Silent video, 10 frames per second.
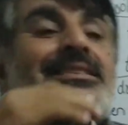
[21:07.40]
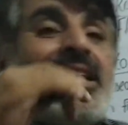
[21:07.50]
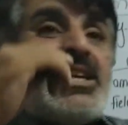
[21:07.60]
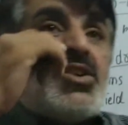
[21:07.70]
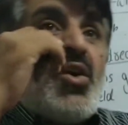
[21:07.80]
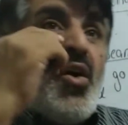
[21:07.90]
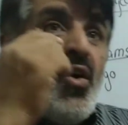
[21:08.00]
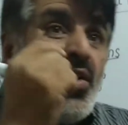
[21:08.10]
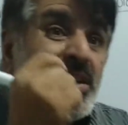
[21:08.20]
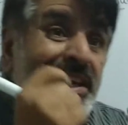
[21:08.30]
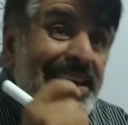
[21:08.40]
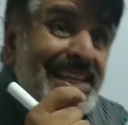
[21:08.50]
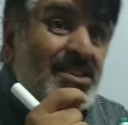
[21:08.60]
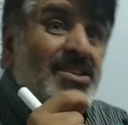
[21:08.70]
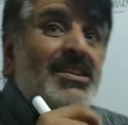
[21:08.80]
The tone
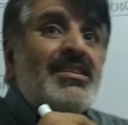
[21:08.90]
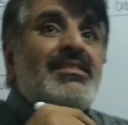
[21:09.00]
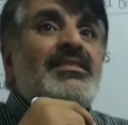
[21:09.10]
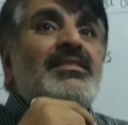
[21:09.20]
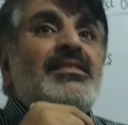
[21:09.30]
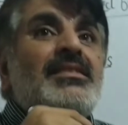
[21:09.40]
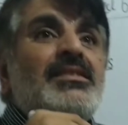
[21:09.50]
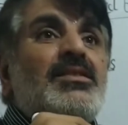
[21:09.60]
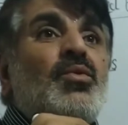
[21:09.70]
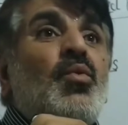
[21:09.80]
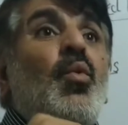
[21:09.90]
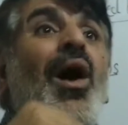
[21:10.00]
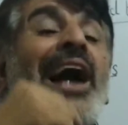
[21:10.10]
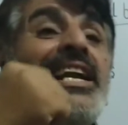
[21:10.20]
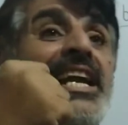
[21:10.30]
is
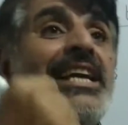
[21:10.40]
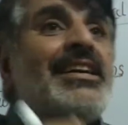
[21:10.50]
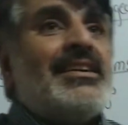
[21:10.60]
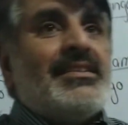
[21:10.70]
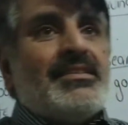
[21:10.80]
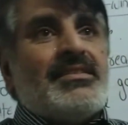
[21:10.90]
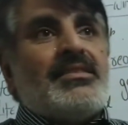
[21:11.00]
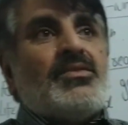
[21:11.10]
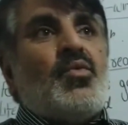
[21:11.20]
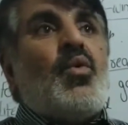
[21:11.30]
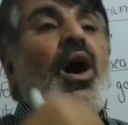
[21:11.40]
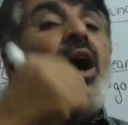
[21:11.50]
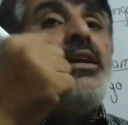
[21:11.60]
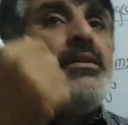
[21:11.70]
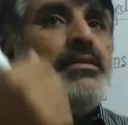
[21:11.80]
warning.
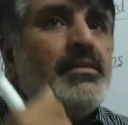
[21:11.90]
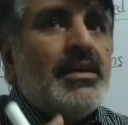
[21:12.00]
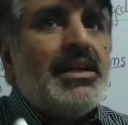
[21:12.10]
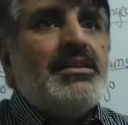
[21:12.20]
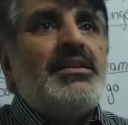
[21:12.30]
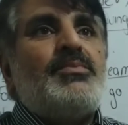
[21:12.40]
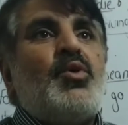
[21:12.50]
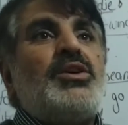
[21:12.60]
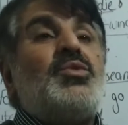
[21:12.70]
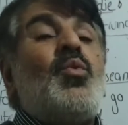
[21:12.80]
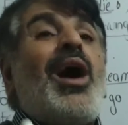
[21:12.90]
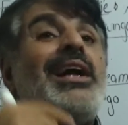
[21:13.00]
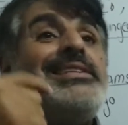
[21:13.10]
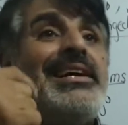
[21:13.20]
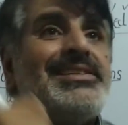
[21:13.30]
Warn. The poet
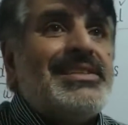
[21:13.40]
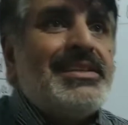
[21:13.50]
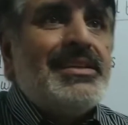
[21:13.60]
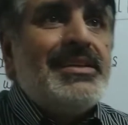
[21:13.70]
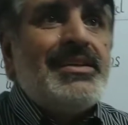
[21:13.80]
warned us.